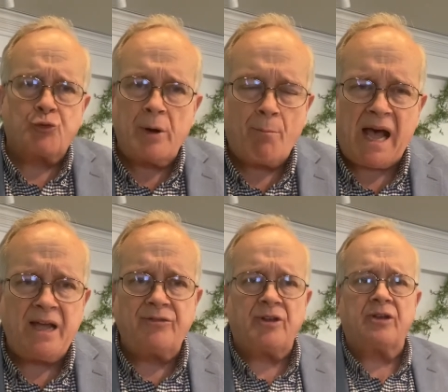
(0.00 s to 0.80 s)

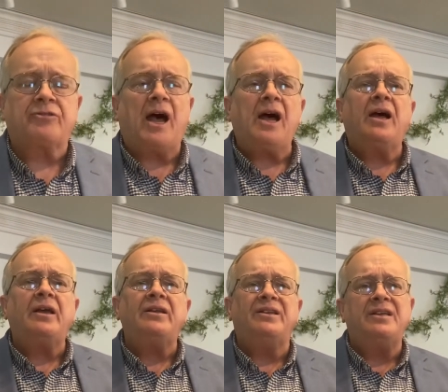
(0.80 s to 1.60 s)
reminds us,
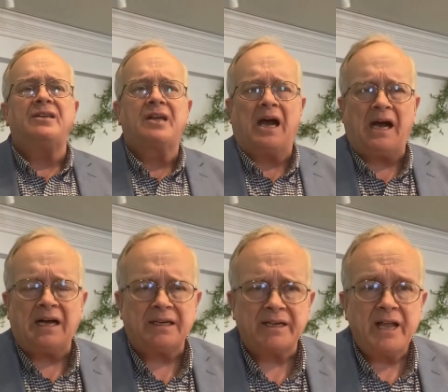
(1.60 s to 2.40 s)
I need God.